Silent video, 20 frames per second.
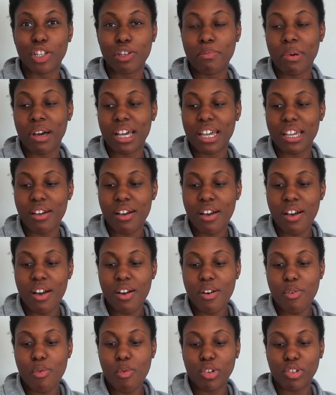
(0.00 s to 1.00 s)
you might
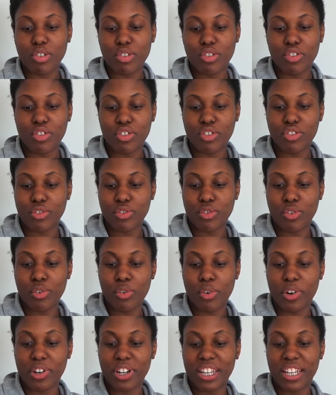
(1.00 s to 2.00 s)
want to
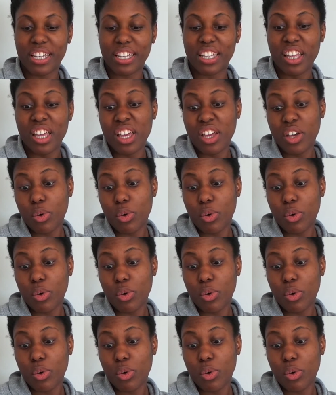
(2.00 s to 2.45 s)
store on it.